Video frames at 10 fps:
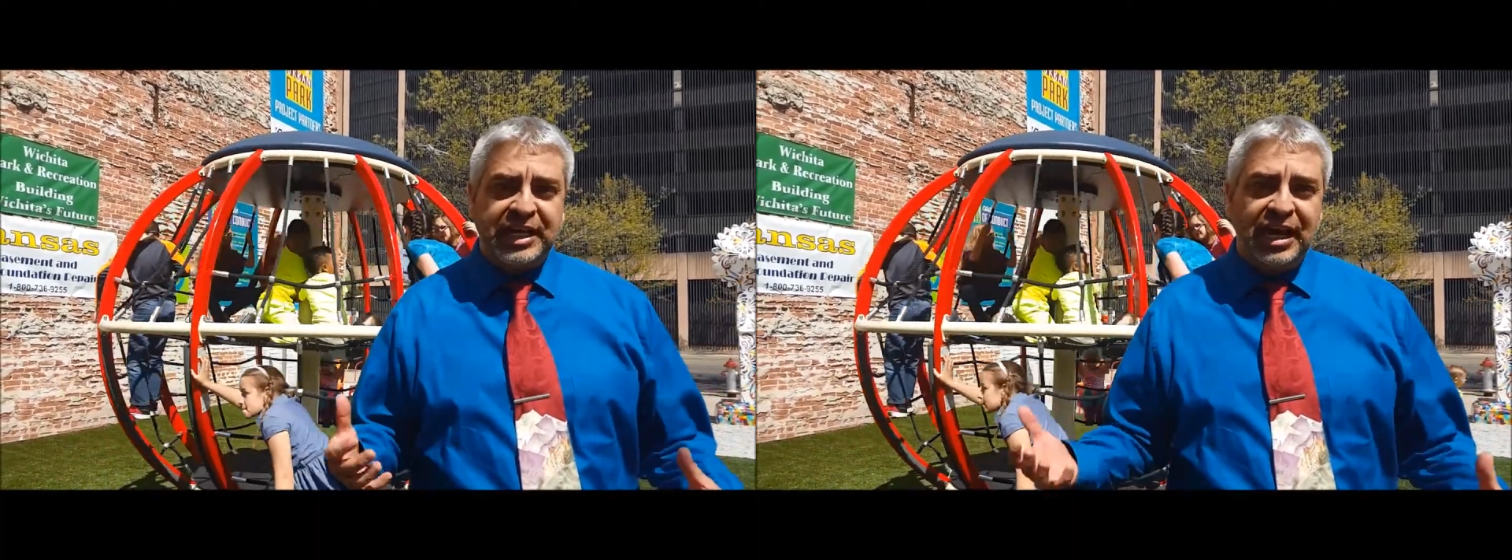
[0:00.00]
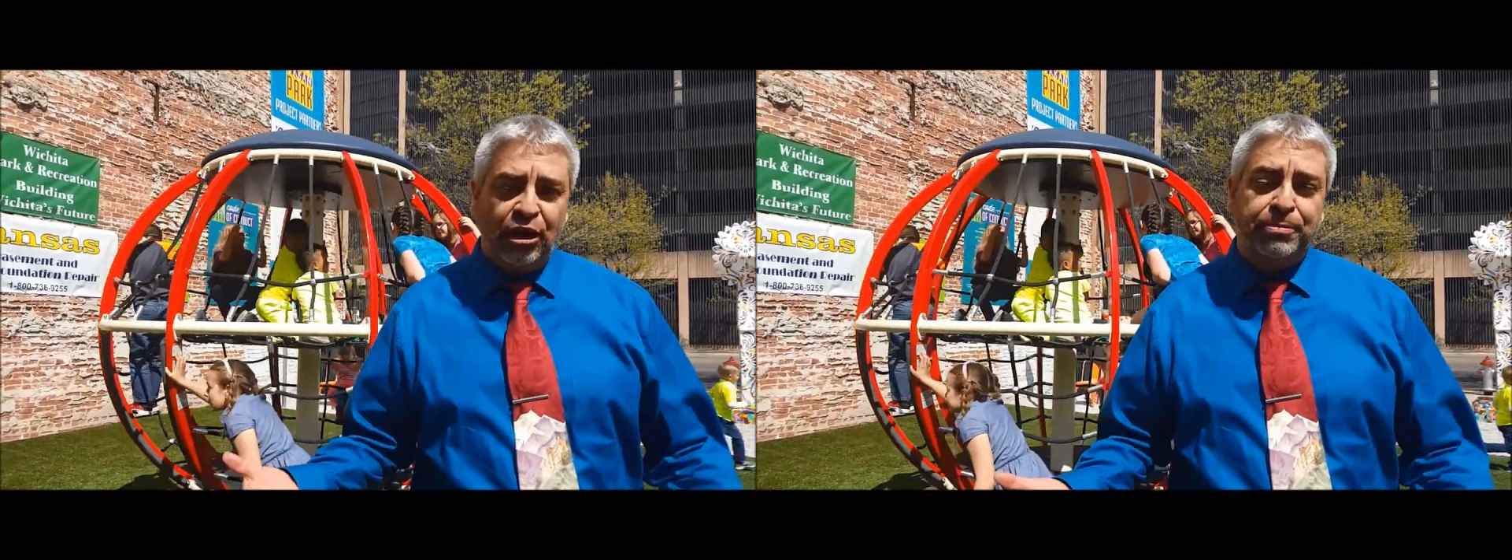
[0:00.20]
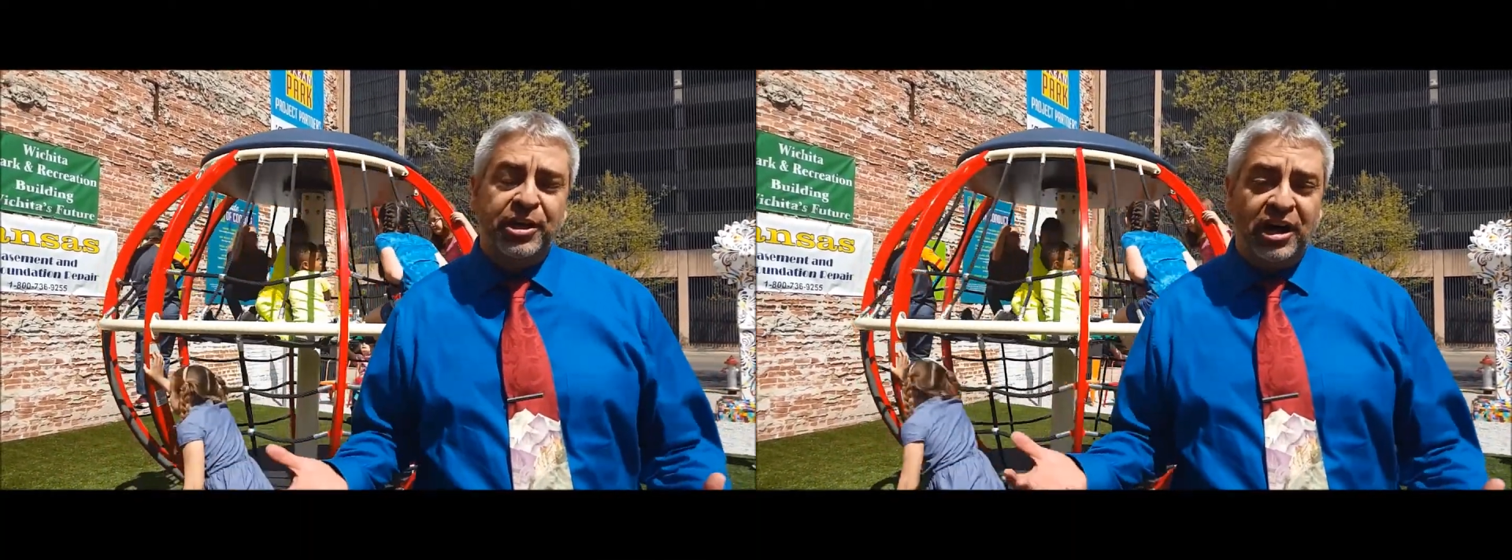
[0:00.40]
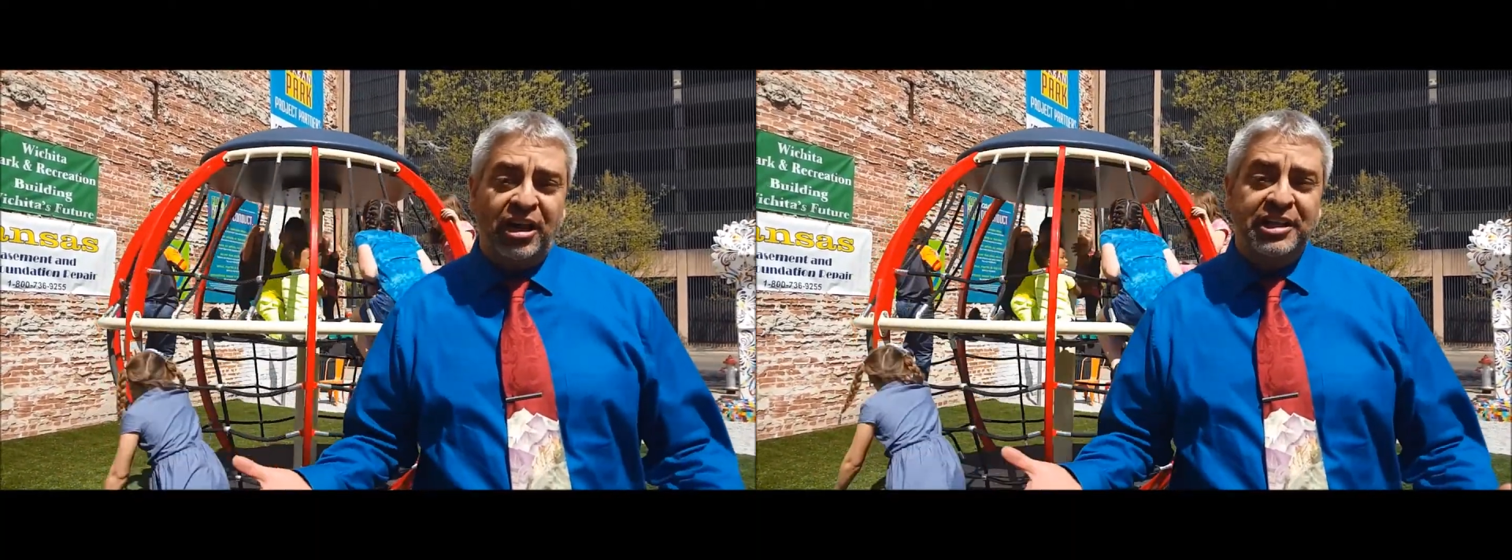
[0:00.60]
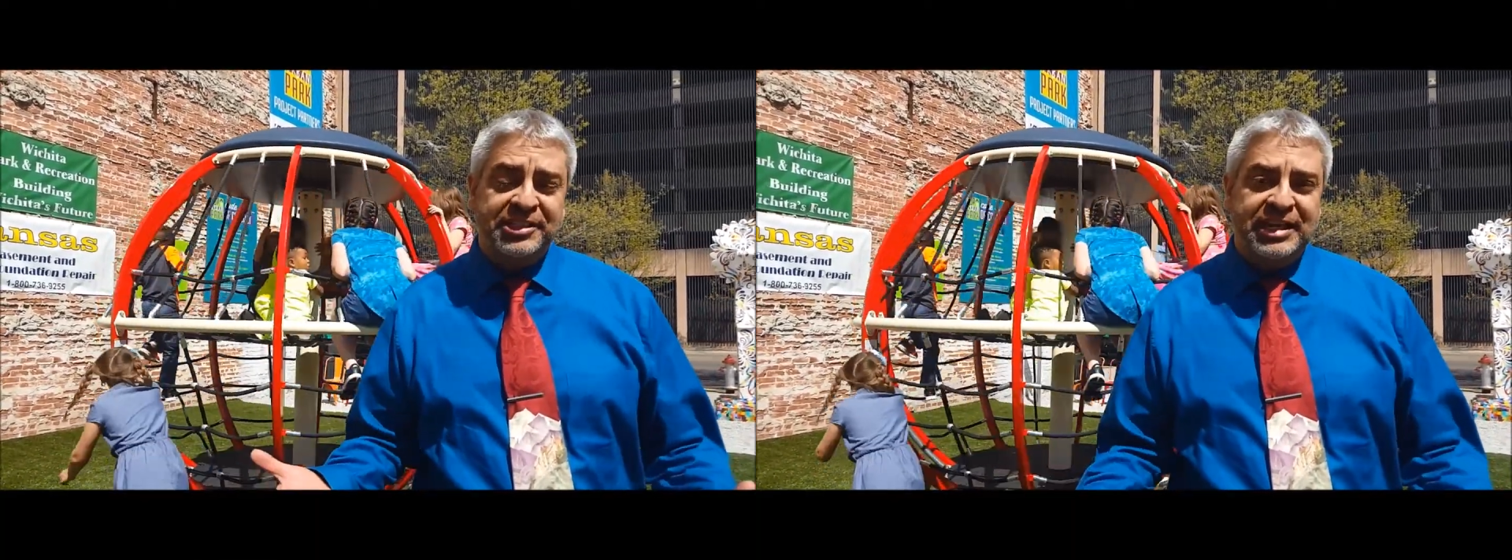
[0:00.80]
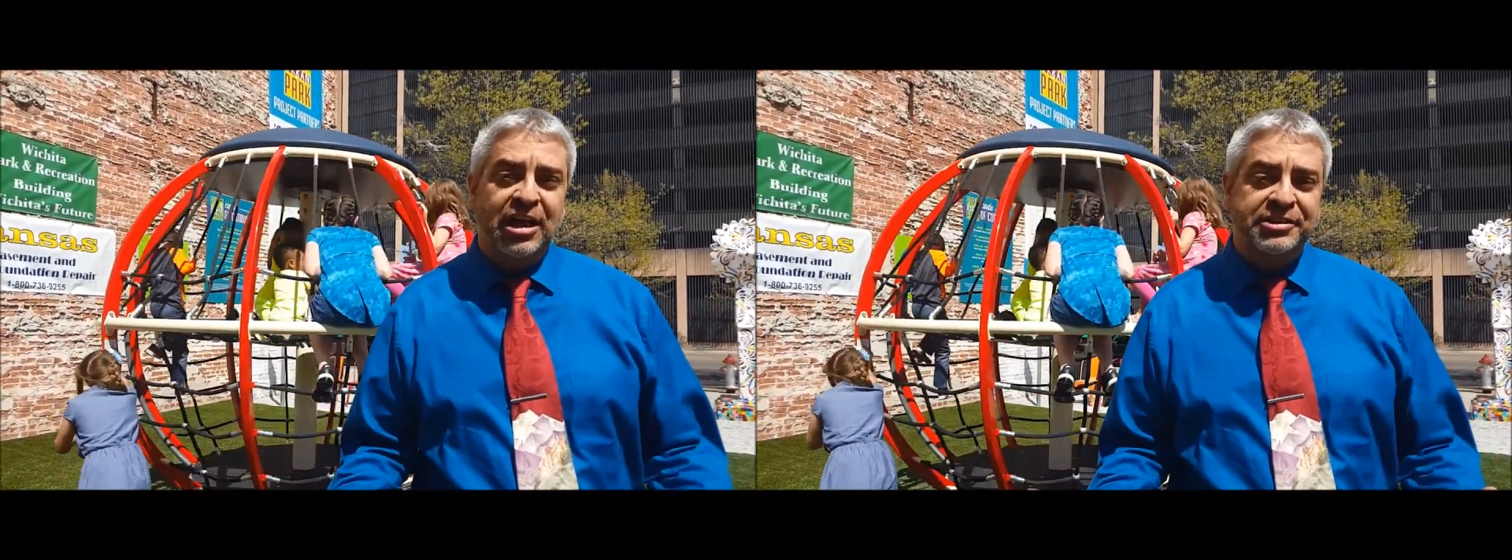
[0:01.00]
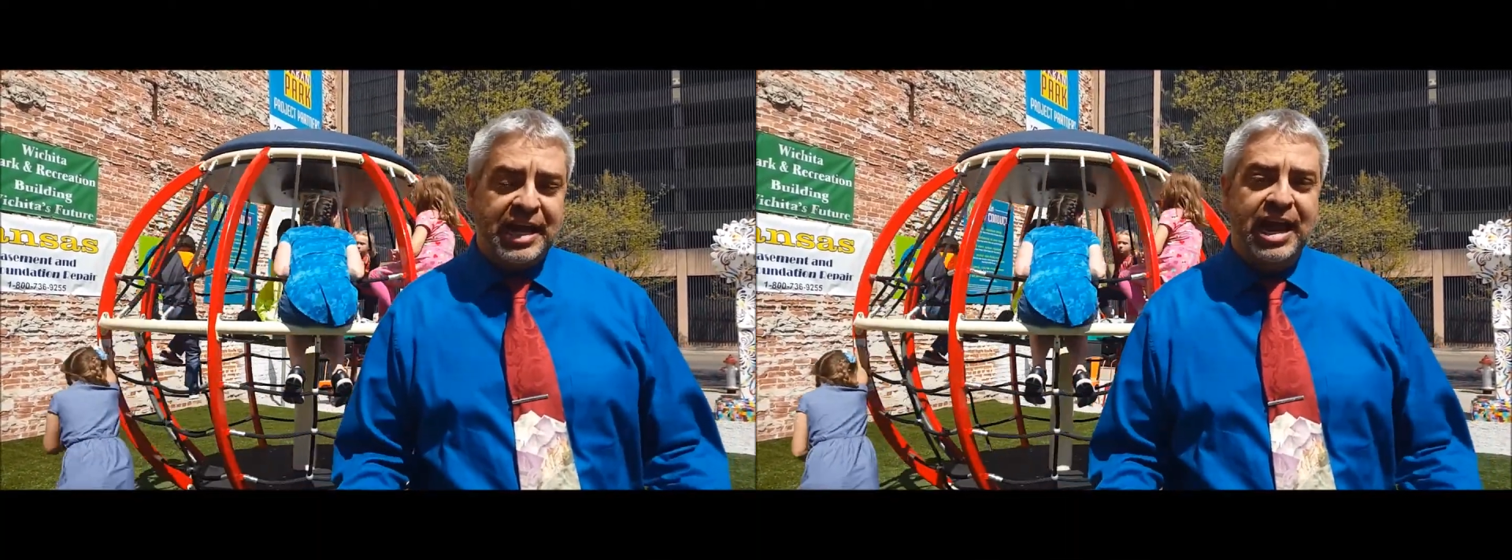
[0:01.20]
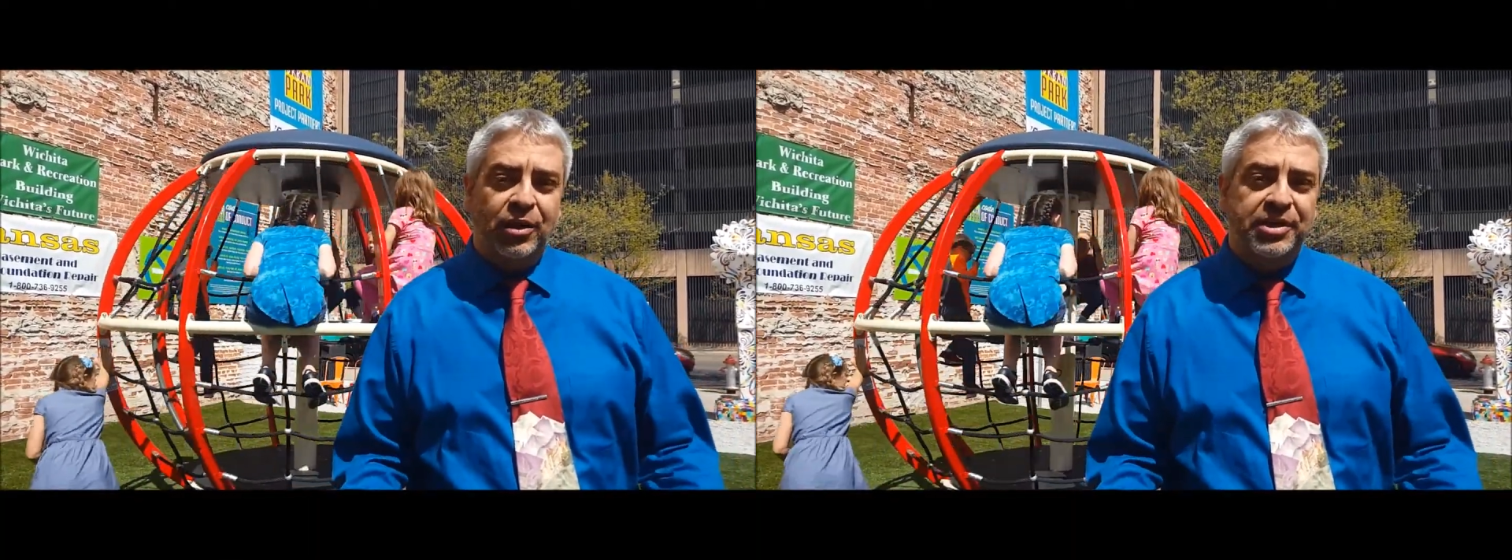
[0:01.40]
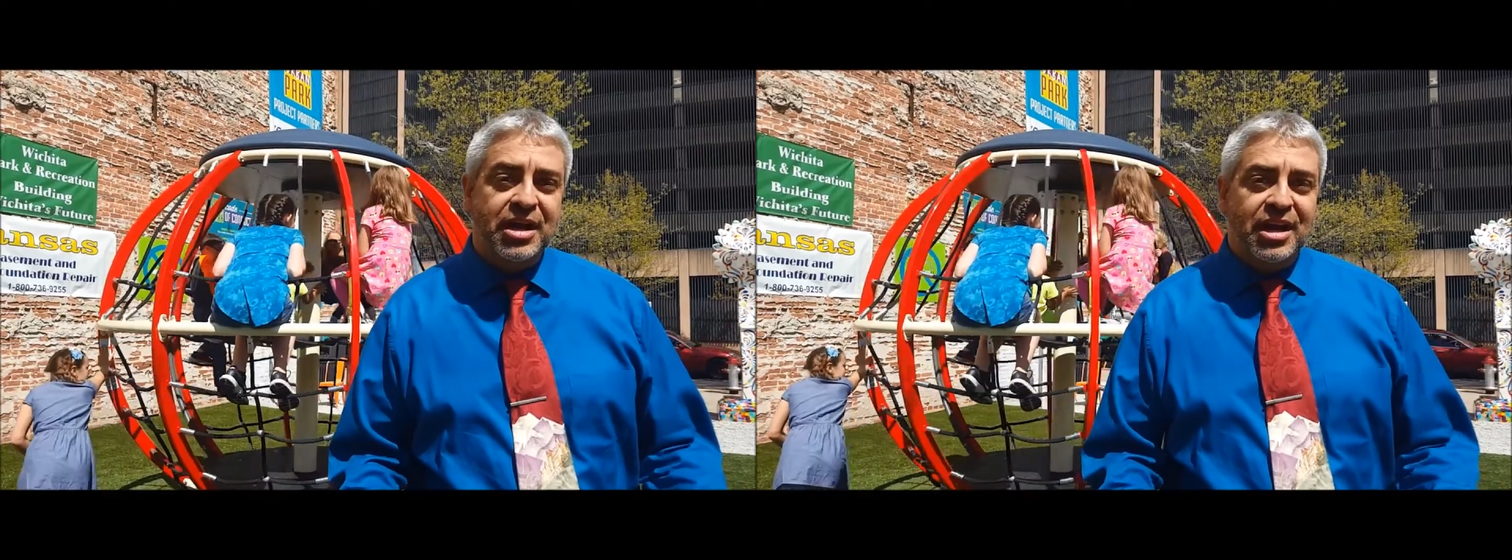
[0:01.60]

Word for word: that help put all this downtown.